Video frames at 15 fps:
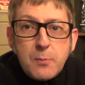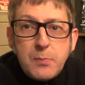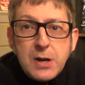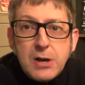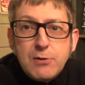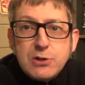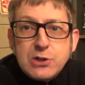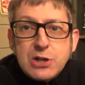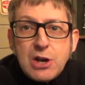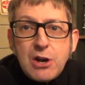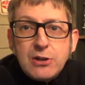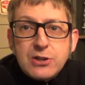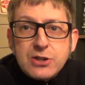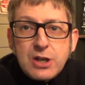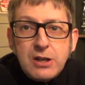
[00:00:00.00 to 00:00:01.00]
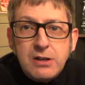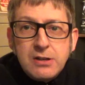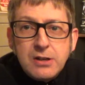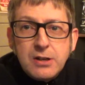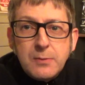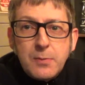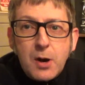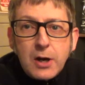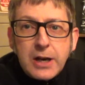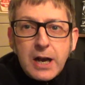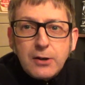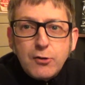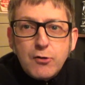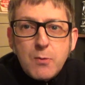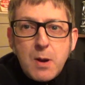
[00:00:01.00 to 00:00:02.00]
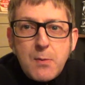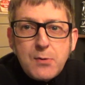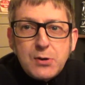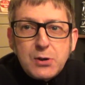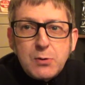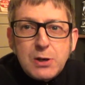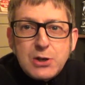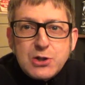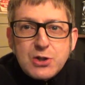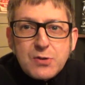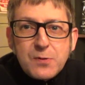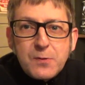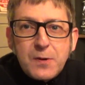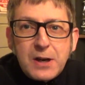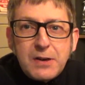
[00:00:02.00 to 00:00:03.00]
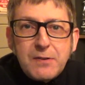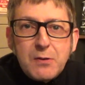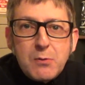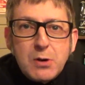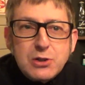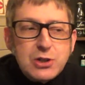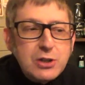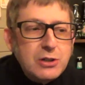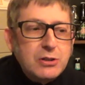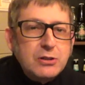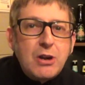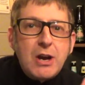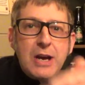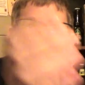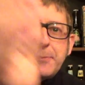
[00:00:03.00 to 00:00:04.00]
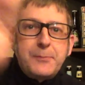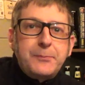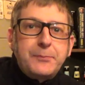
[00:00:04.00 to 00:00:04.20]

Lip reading: beer is the answer, but I cannot remember the question. Thank you for watching. Good night.